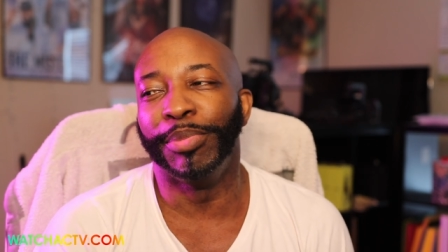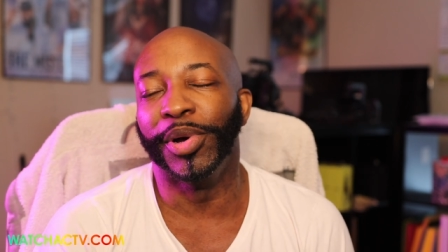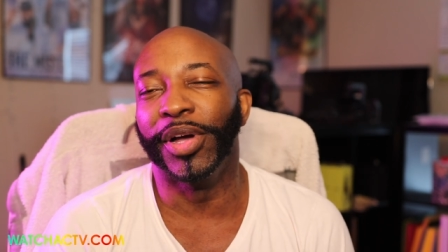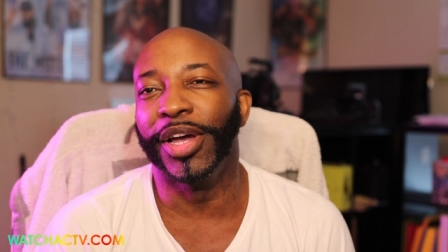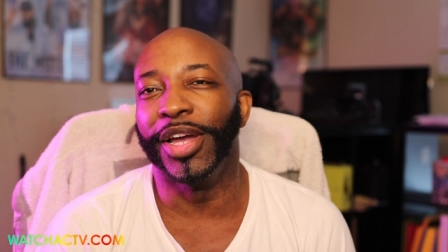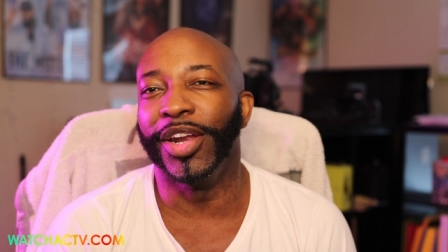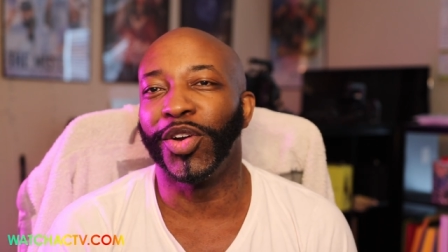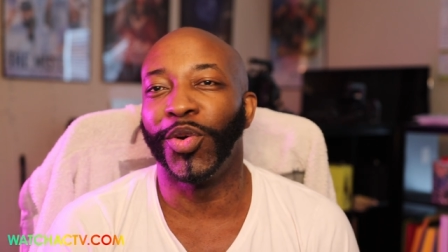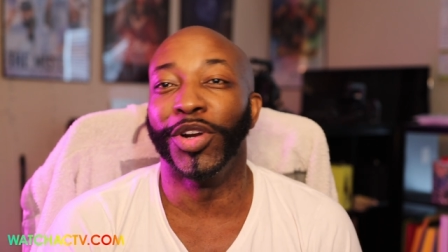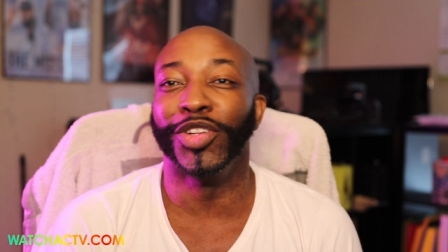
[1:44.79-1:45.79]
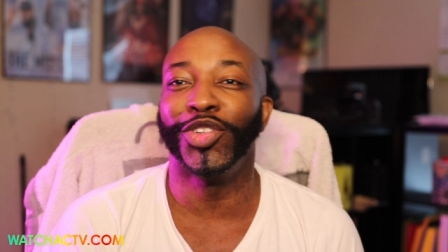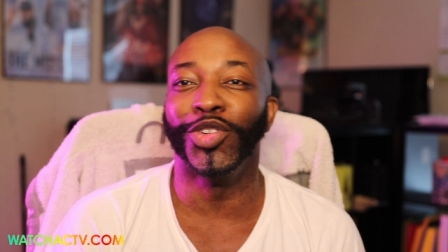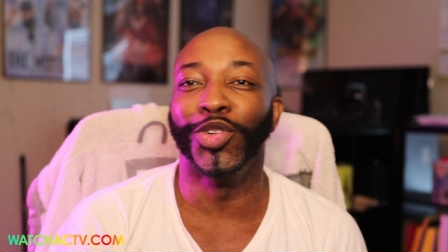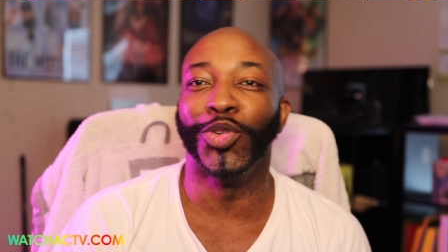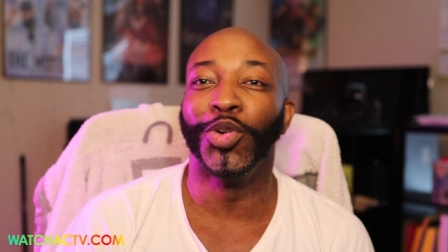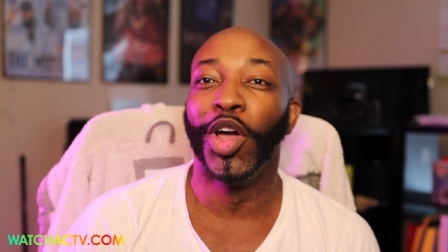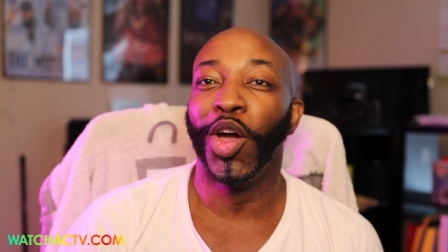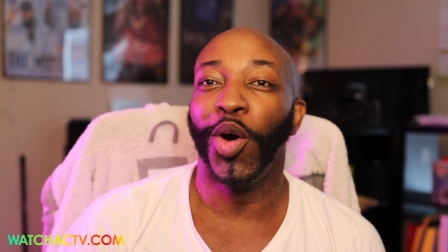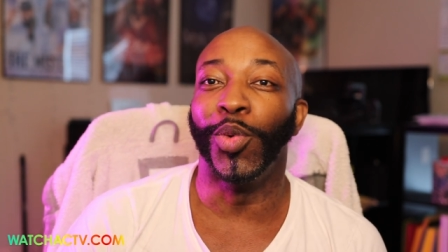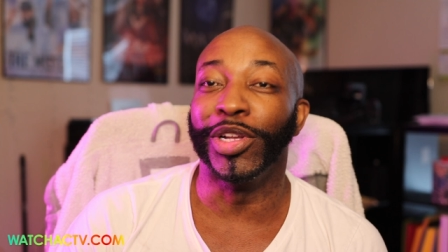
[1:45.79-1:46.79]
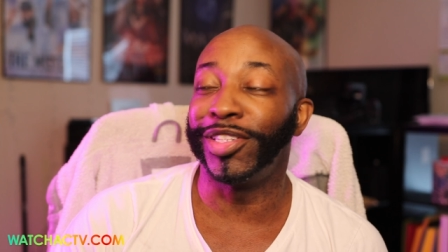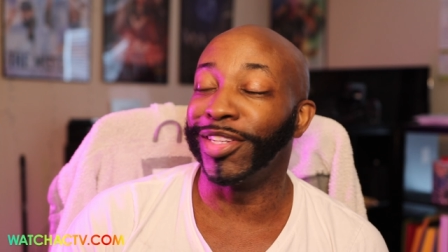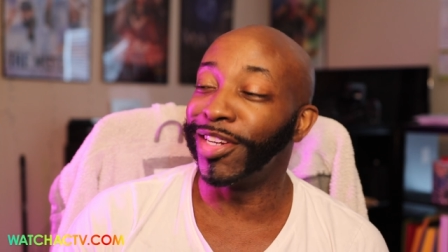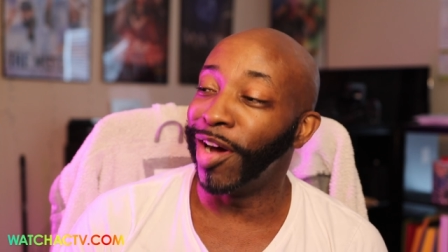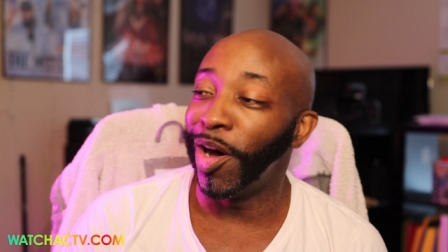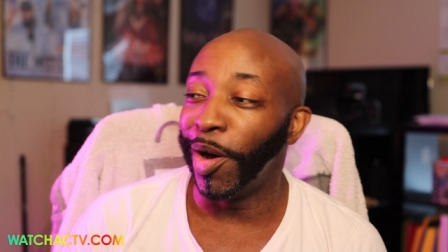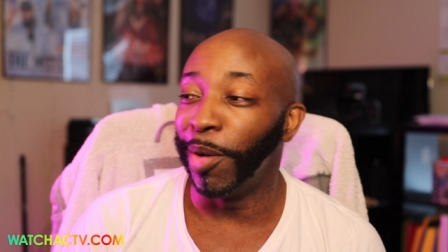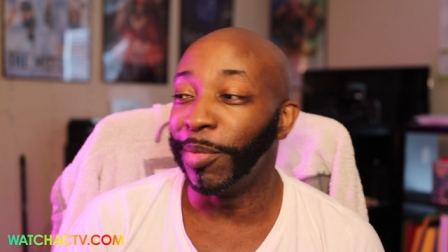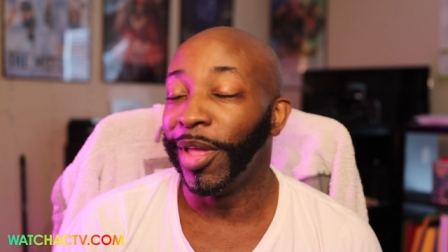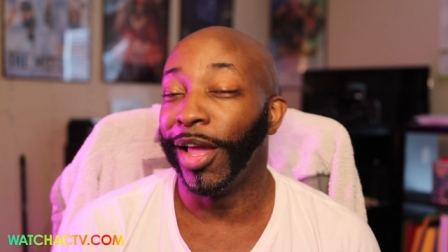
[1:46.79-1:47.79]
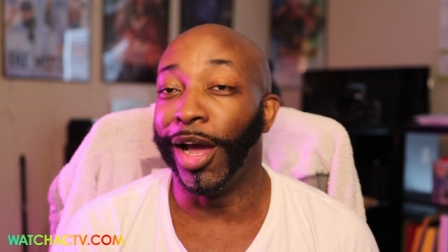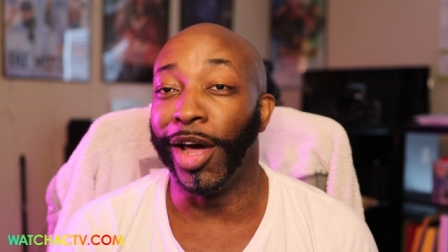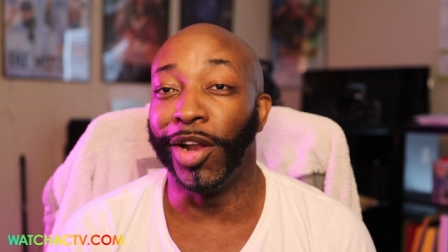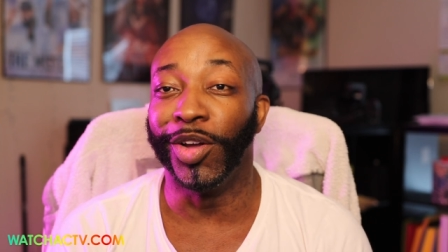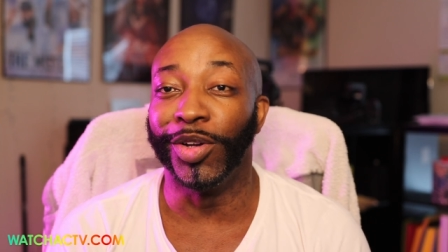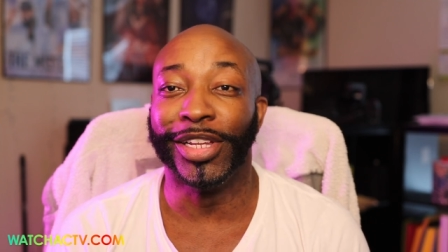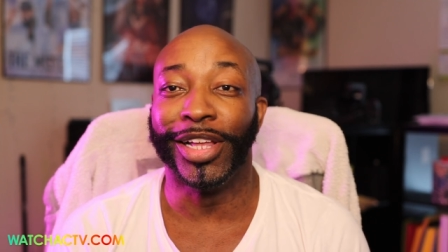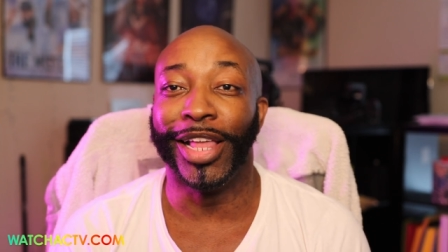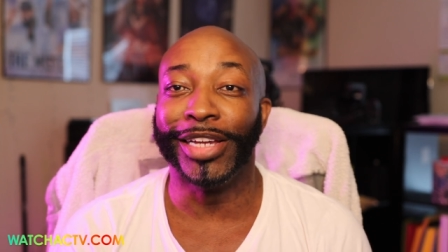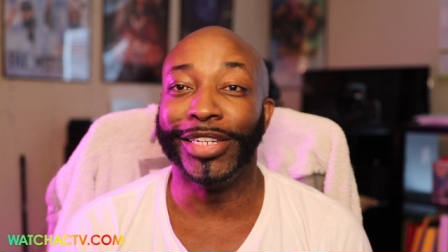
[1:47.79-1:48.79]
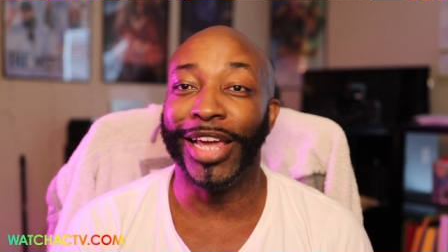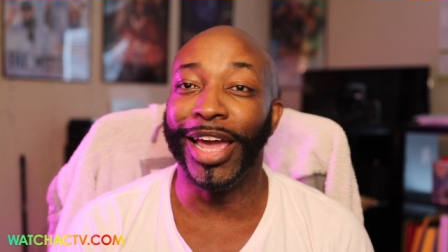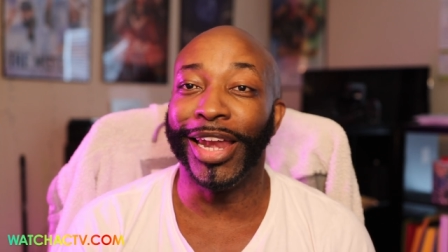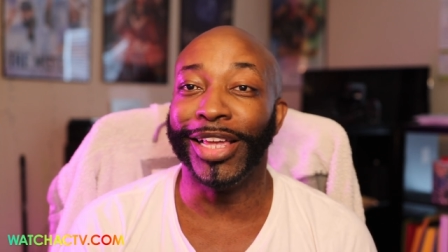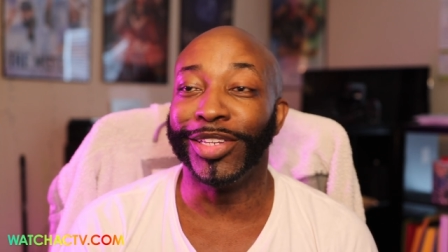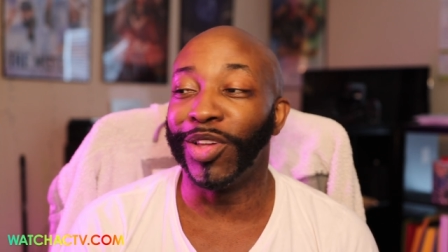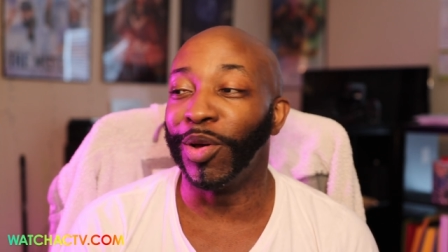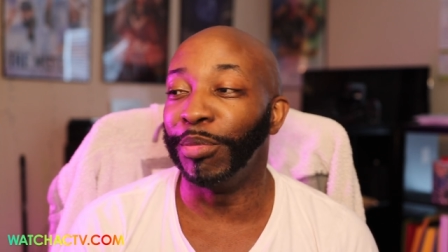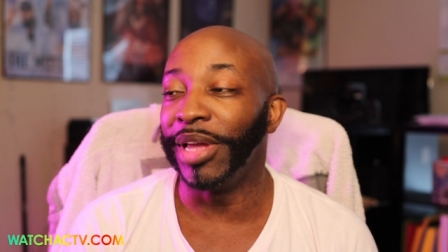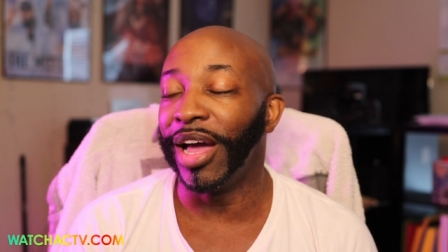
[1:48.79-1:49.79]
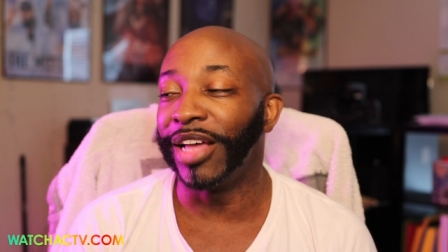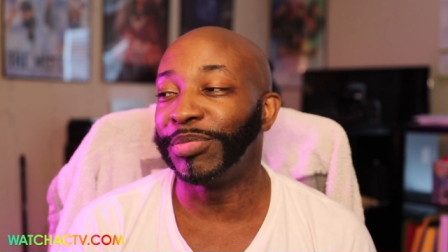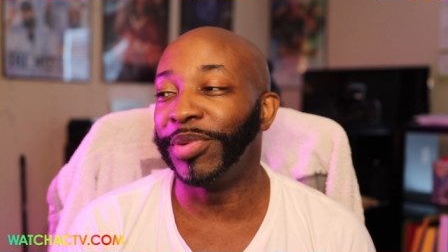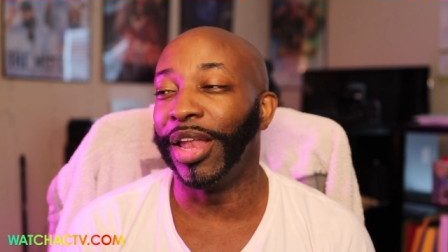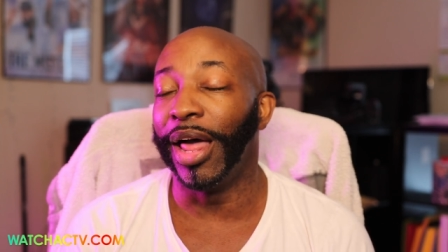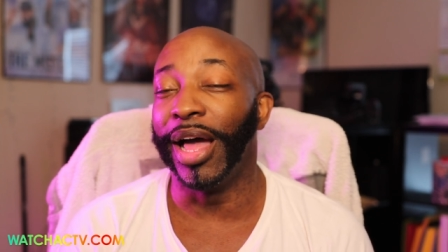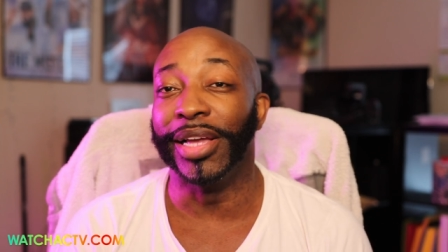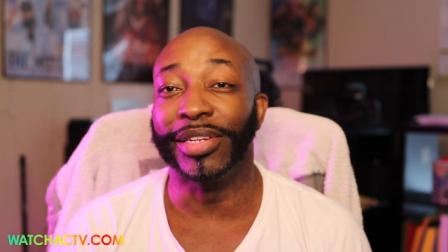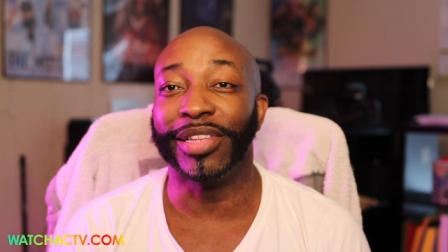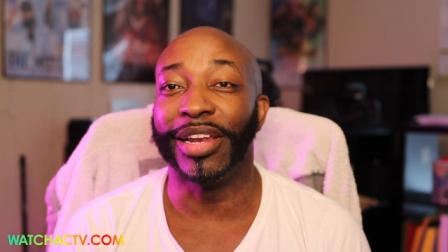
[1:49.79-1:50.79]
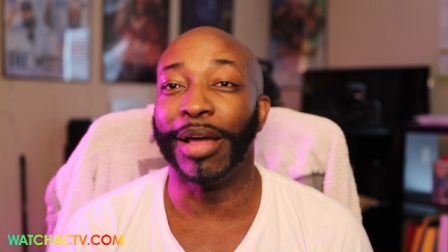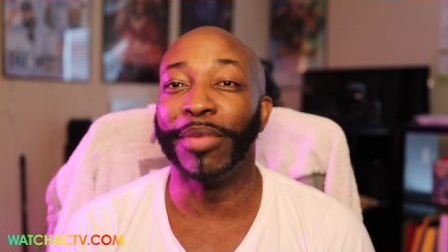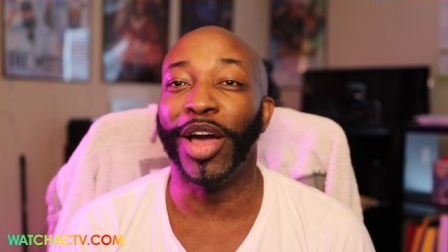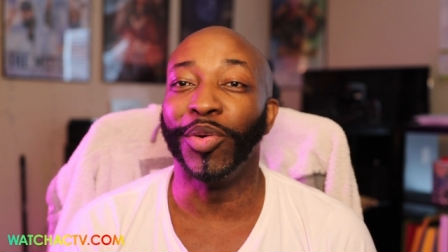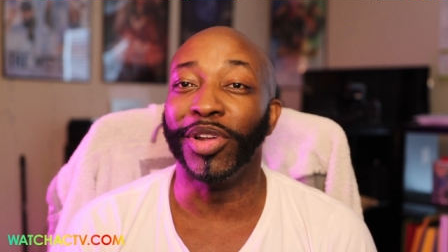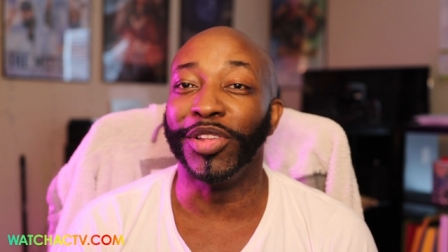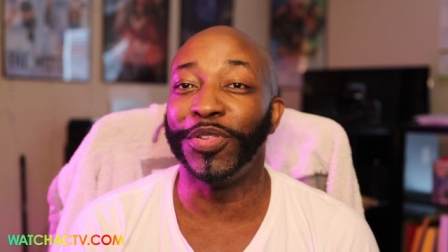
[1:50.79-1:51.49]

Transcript: But according to what's to come, I don't know. It's looking like Danny is going to be hospitalized. And I'm not really